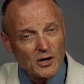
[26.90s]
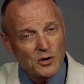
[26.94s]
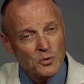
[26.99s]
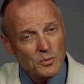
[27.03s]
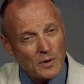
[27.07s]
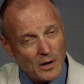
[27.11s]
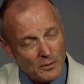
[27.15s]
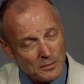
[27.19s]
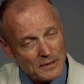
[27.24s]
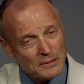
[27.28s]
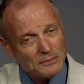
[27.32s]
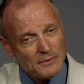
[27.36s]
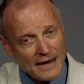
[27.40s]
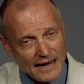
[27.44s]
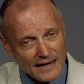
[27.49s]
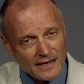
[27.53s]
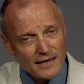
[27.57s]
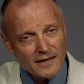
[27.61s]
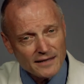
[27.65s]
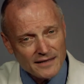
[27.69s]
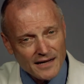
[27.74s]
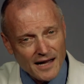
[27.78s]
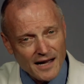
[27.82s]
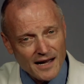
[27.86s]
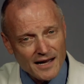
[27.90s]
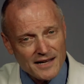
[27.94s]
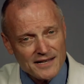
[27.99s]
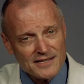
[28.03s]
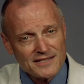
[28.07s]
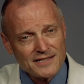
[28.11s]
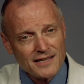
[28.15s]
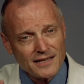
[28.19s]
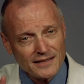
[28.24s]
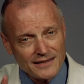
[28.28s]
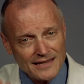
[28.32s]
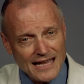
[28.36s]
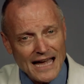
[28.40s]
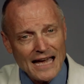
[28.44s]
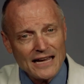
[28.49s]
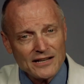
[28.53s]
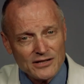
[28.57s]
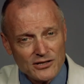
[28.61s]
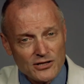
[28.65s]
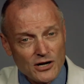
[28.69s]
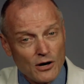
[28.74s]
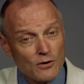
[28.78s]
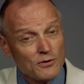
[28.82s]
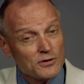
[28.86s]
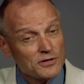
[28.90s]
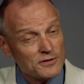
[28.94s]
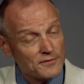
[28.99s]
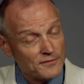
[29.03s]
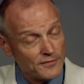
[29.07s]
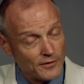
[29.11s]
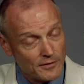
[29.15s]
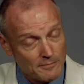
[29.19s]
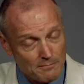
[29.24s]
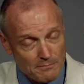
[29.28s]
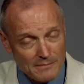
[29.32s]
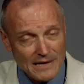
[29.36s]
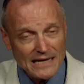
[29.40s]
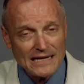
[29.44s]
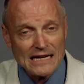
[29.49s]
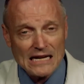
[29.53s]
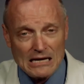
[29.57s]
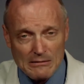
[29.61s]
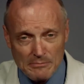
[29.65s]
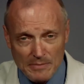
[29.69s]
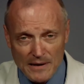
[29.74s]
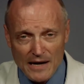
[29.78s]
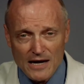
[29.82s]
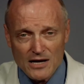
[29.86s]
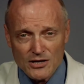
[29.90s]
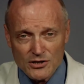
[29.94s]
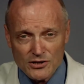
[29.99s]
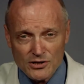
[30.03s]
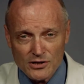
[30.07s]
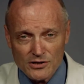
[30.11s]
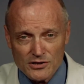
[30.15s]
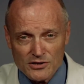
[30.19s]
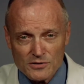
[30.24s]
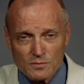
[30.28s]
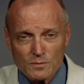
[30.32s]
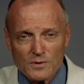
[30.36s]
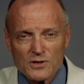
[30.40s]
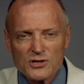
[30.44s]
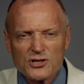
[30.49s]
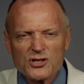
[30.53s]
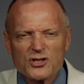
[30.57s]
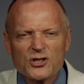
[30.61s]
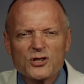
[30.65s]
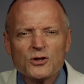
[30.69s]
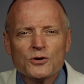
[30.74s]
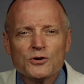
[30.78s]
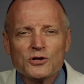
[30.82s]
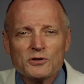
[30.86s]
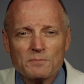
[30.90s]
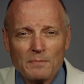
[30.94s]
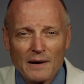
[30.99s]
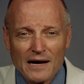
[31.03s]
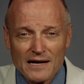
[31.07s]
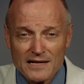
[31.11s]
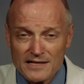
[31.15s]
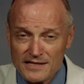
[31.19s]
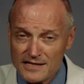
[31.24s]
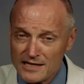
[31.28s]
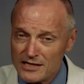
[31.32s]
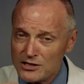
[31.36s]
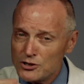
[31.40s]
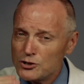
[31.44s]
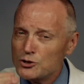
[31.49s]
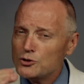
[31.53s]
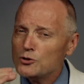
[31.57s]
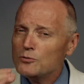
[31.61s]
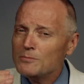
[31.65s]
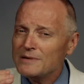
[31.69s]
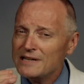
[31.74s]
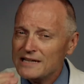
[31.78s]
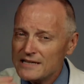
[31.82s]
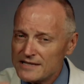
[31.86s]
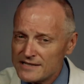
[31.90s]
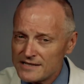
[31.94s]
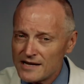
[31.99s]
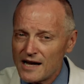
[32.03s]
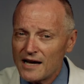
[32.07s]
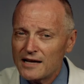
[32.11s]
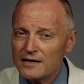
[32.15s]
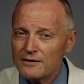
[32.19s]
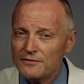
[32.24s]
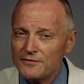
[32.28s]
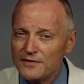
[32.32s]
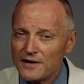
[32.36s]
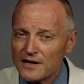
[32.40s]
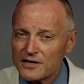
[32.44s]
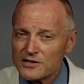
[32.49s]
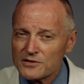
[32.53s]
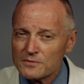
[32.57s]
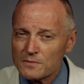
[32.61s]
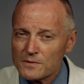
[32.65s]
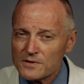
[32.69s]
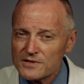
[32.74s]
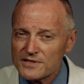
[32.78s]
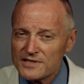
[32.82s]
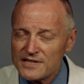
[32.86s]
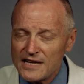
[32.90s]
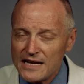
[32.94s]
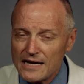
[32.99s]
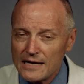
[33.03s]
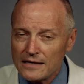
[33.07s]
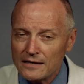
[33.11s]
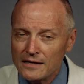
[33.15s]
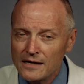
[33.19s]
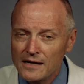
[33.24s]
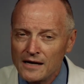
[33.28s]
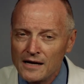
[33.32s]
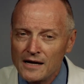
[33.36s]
Well, we recognized that that dose for many patients was too spicy, too many side effects were seen.